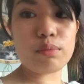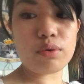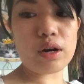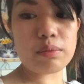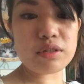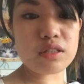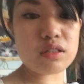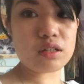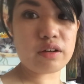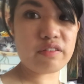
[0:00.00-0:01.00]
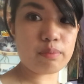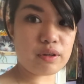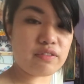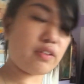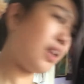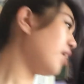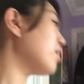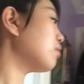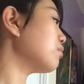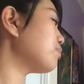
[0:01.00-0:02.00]
prepped and stuff but for
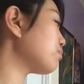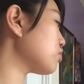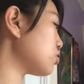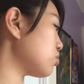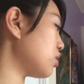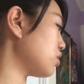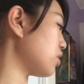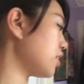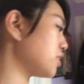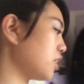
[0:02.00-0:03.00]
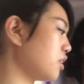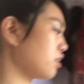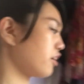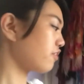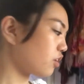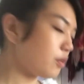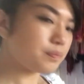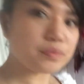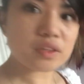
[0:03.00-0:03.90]
now just trying to tidy unless I've got